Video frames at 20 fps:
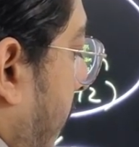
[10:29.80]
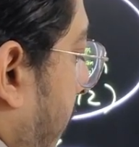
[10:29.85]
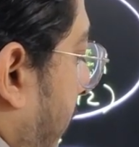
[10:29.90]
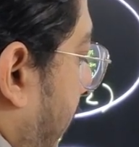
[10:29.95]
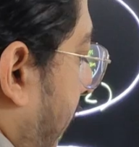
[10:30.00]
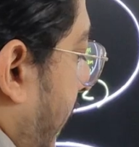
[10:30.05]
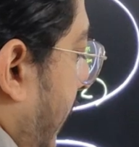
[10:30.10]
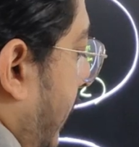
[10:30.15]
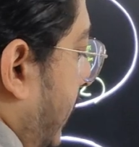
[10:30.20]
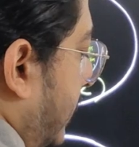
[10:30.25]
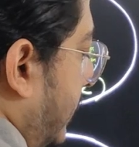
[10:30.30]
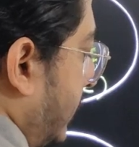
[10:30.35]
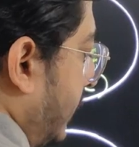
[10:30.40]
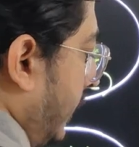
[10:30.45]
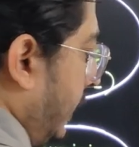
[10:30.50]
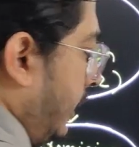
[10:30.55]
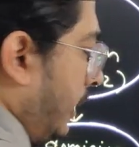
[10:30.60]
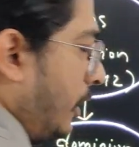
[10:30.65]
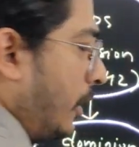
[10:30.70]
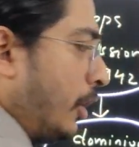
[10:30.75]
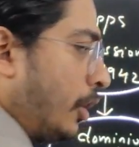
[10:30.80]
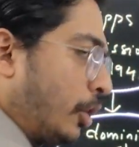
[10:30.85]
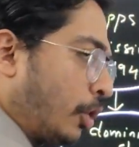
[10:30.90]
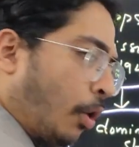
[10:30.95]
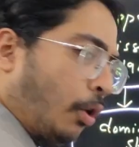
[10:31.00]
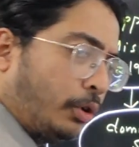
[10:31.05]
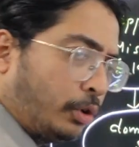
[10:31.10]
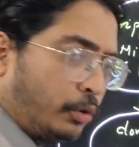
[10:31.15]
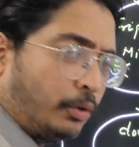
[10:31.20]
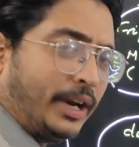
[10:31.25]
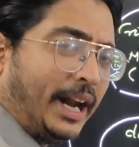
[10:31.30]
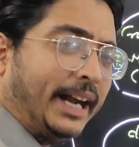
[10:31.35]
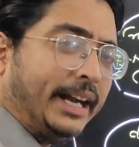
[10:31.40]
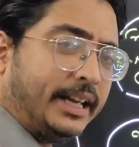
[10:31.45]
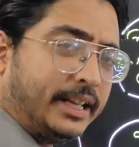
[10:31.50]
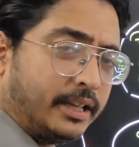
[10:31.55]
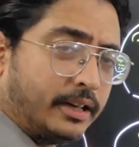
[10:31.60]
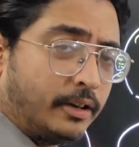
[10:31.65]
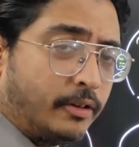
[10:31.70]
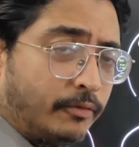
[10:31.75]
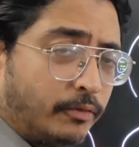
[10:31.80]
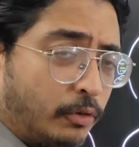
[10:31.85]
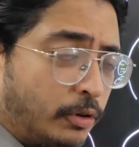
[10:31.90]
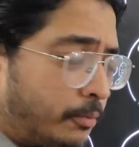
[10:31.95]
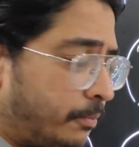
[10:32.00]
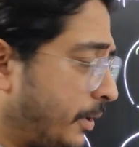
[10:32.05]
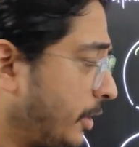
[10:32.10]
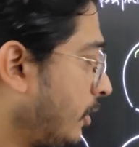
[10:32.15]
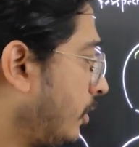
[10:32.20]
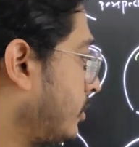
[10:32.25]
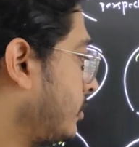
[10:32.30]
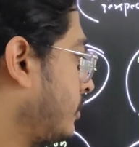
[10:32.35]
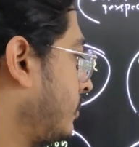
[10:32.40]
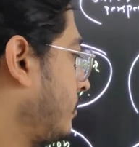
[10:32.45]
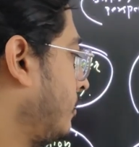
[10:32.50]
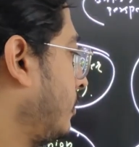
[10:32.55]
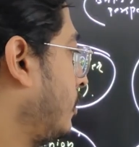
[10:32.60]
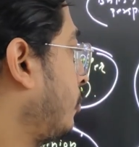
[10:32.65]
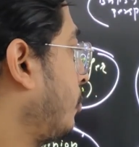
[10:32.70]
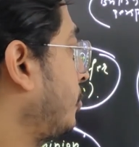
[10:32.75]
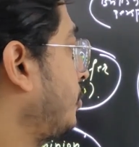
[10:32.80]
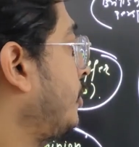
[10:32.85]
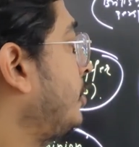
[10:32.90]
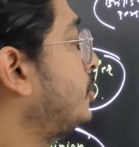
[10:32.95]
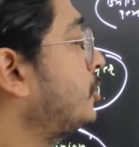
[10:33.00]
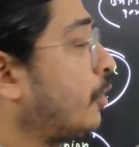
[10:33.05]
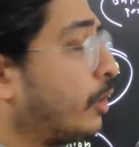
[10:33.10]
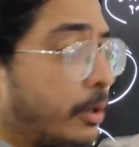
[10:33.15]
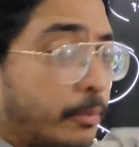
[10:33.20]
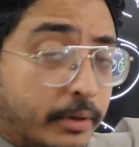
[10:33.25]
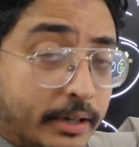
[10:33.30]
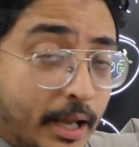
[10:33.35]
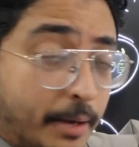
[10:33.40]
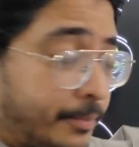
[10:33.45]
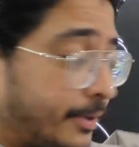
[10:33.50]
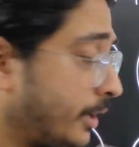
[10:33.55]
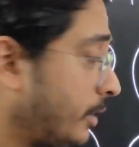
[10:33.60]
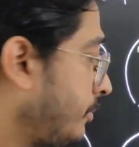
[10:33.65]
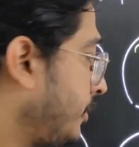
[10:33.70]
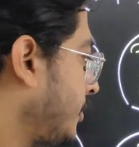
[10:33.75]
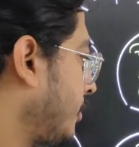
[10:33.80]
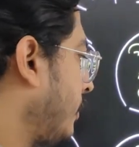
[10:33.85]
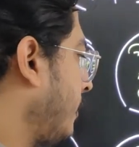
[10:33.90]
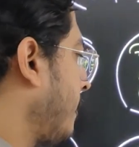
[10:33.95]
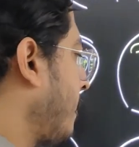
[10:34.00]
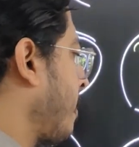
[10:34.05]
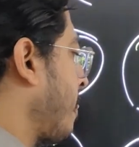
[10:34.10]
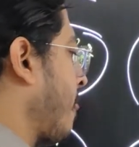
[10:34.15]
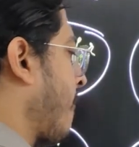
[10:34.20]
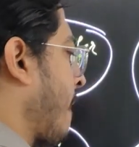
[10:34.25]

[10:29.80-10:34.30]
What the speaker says: B, C, not to write here in full because the question is not about cabinet mission.